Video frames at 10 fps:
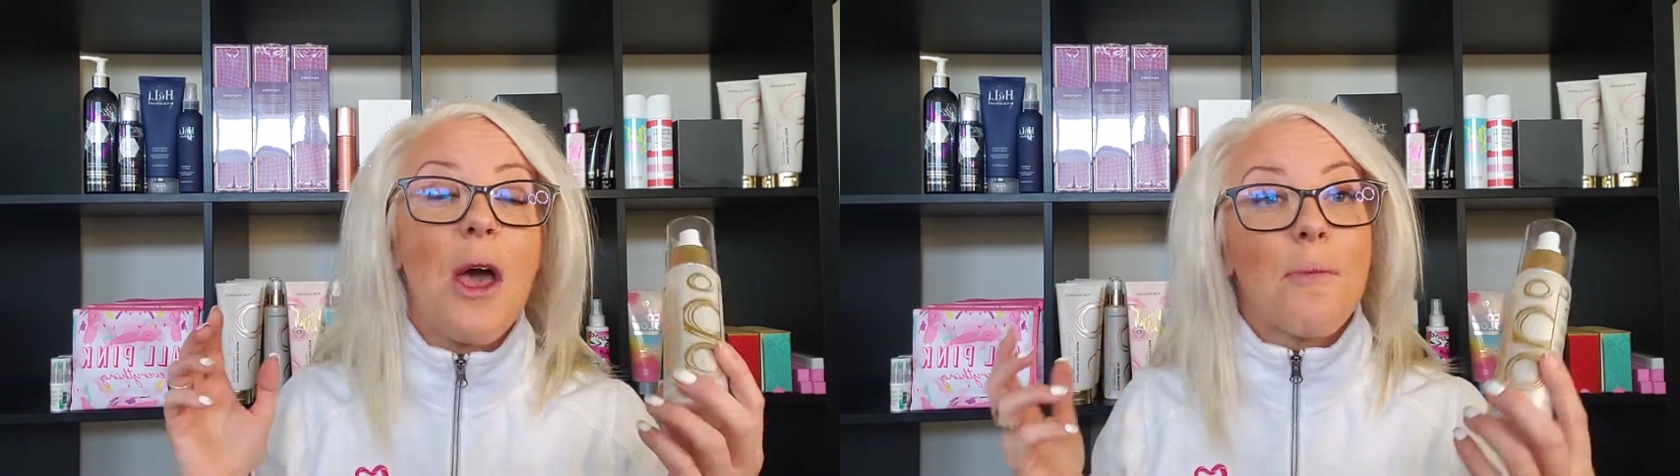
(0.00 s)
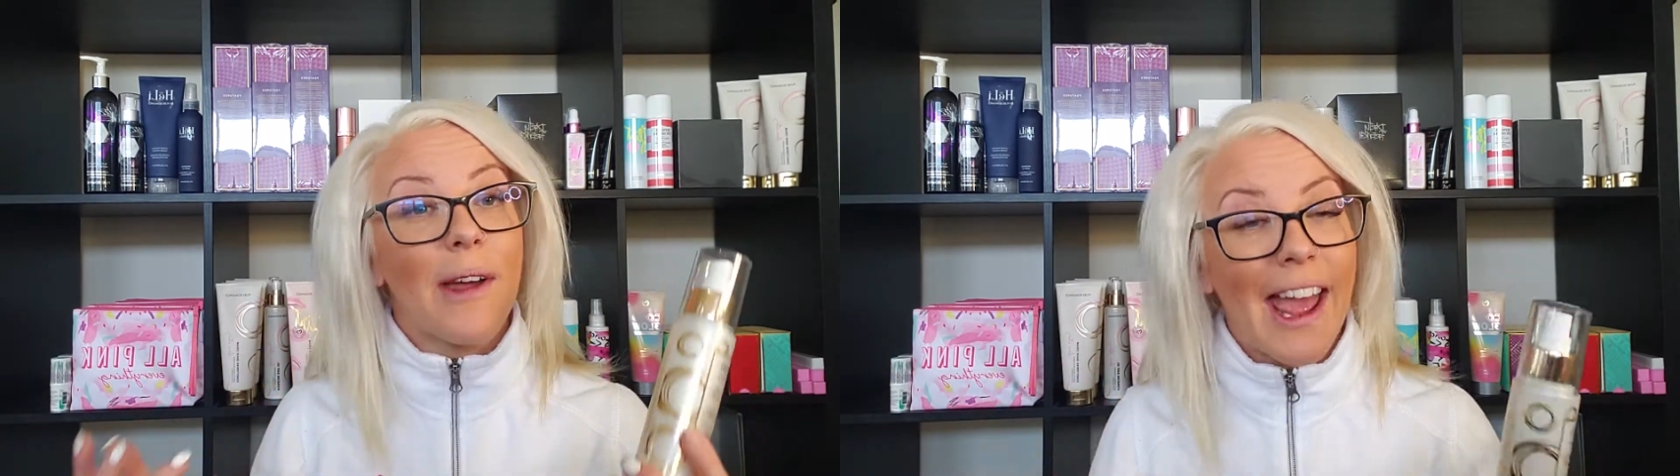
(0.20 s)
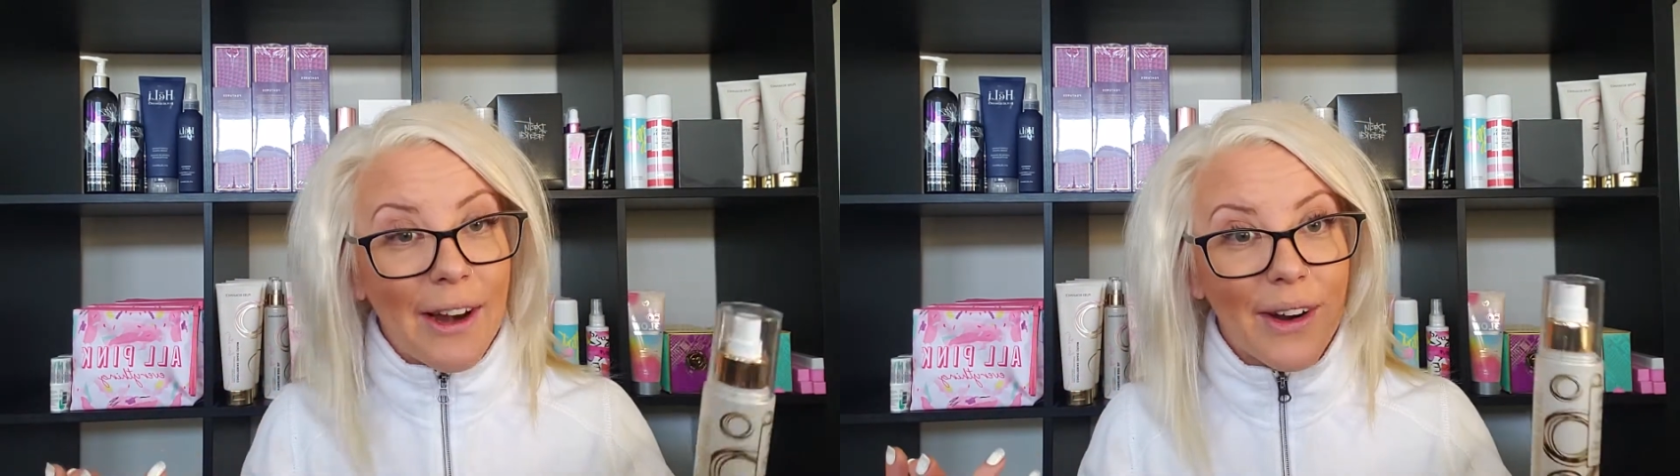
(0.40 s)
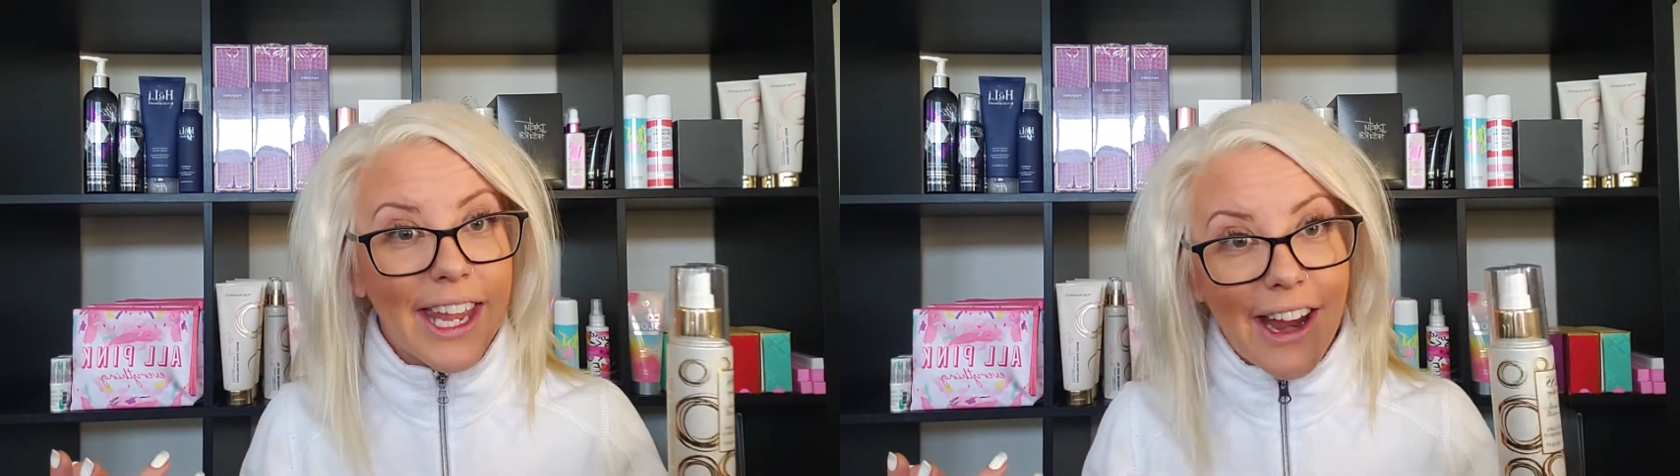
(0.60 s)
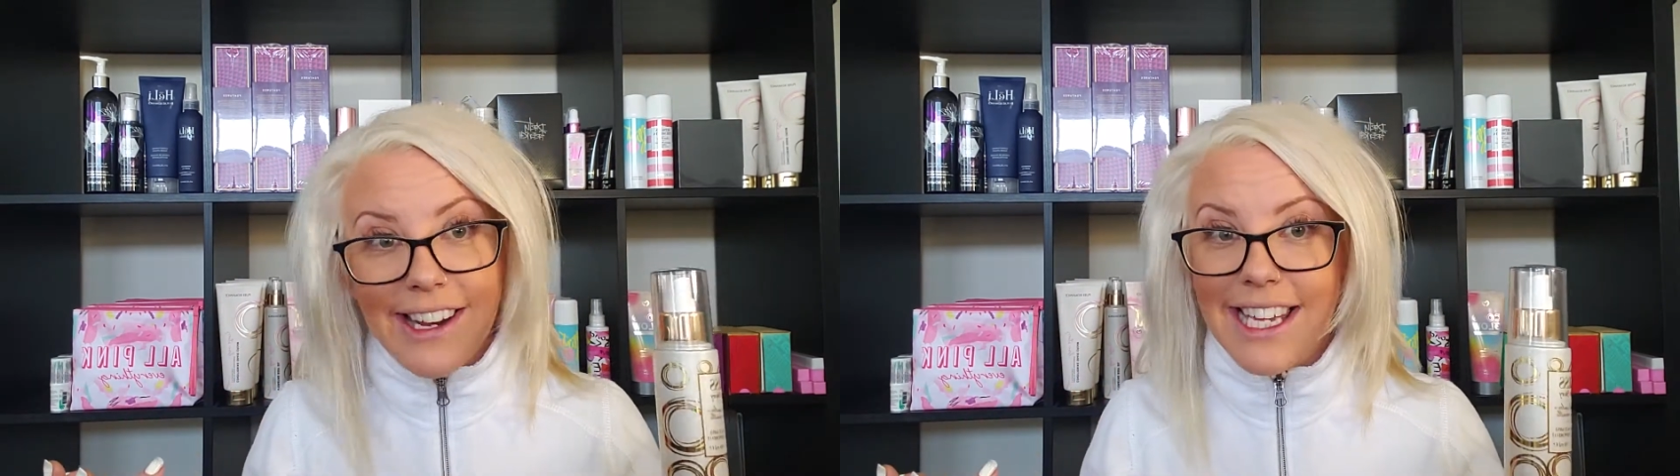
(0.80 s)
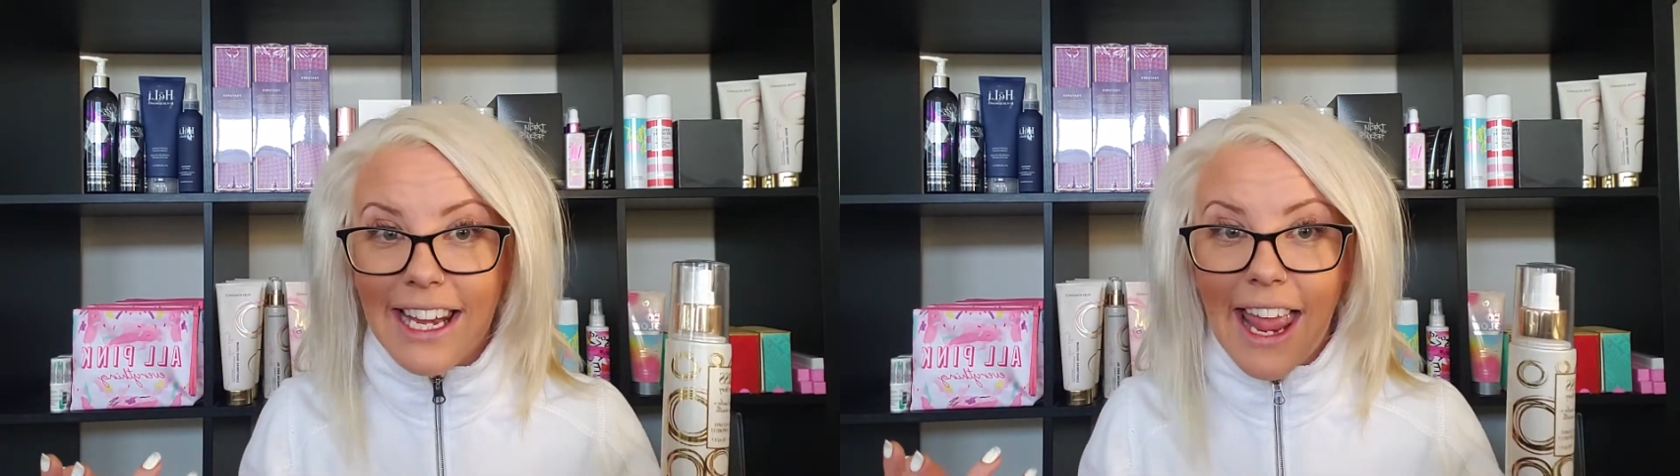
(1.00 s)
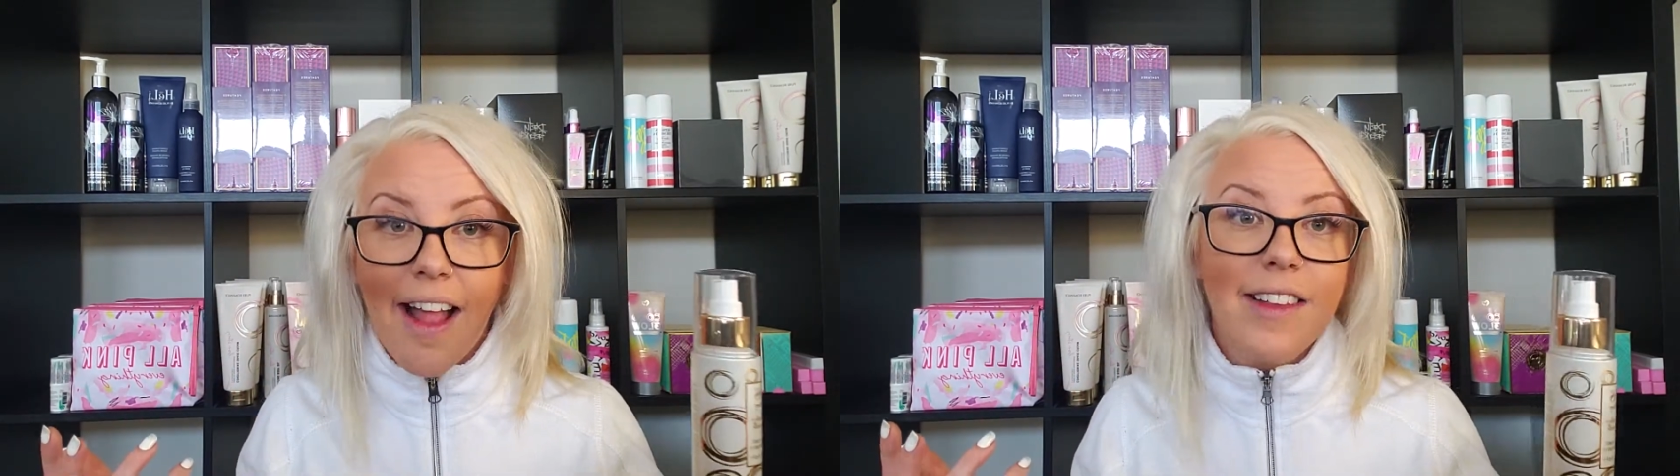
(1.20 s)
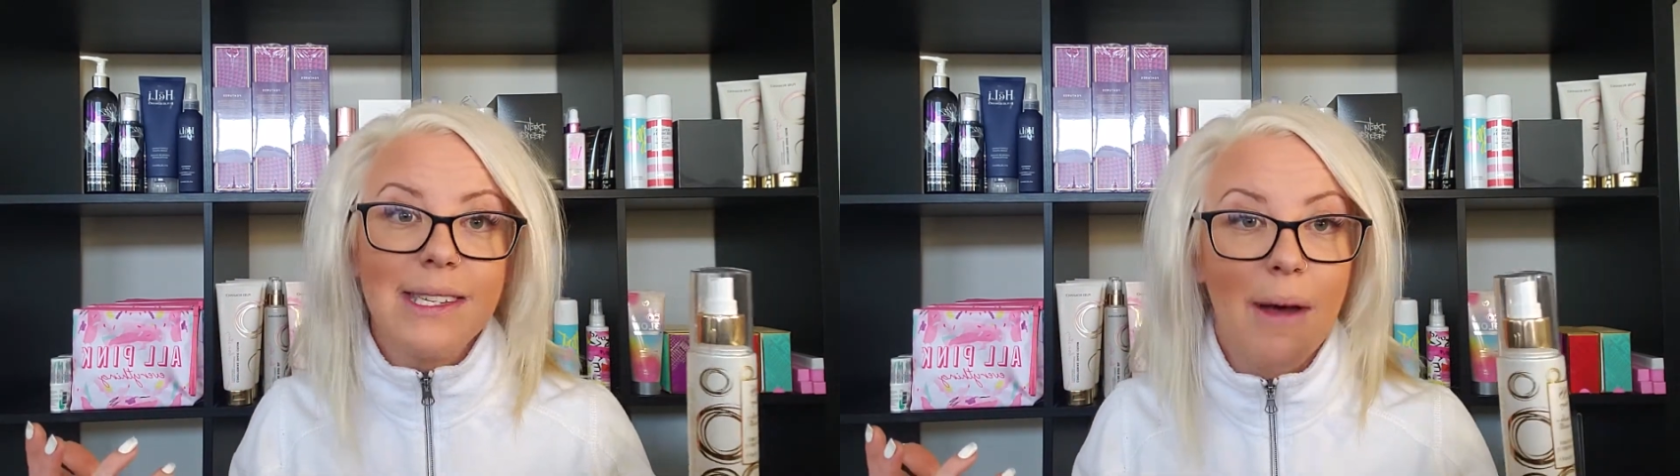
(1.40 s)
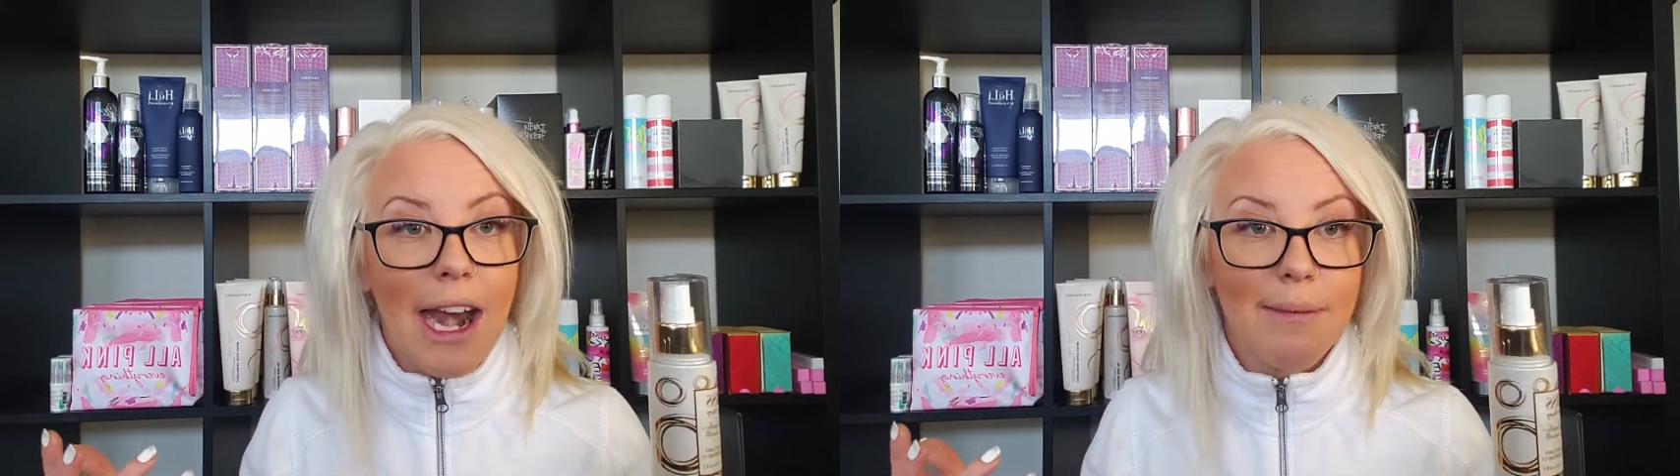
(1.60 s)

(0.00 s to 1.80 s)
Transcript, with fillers: But I don't want to carry 10 gallons of body